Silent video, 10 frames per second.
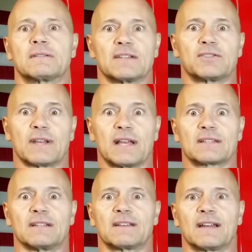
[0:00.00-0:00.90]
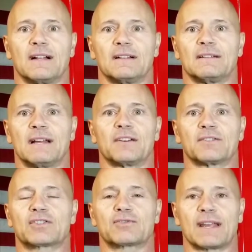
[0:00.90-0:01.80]
as you guys can tell, I don't
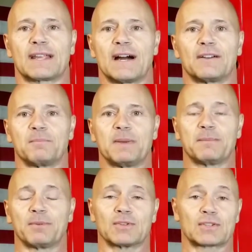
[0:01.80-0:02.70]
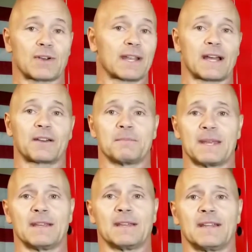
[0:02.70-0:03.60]
strike out at people who strike out at
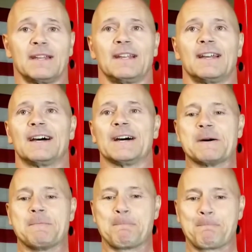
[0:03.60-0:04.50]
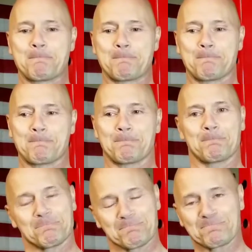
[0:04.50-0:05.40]
me. I
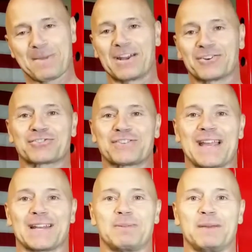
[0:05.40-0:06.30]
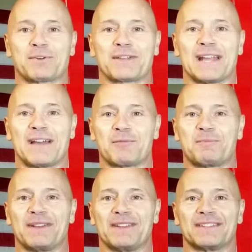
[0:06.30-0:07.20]
understand people can have
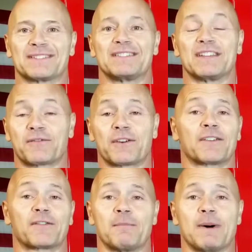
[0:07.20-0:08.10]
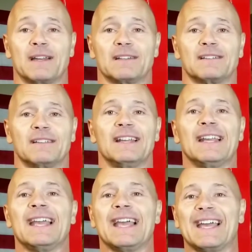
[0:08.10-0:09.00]
opinions differing from mine,
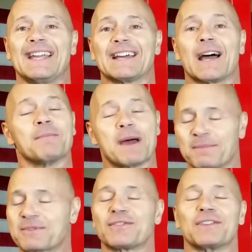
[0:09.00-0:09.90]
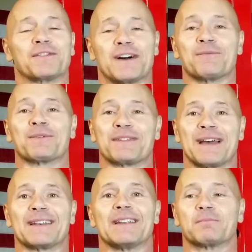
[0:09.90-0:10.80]
and I'm absolutely fine with
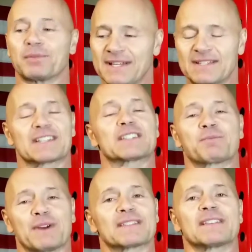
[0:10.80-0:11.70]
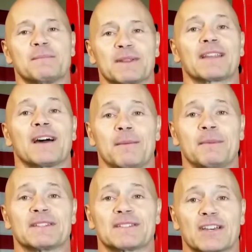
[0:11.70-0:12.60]
that. Please express them in the
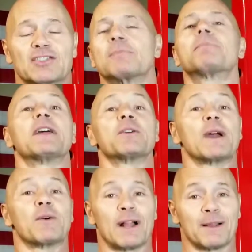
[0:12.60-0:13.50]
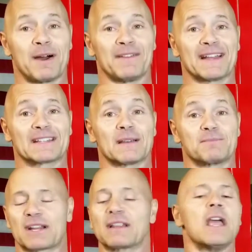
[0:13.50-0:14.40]
comments section. By the way, while I'm on that
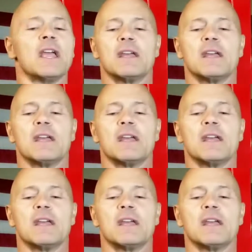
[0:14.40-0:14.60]
subject,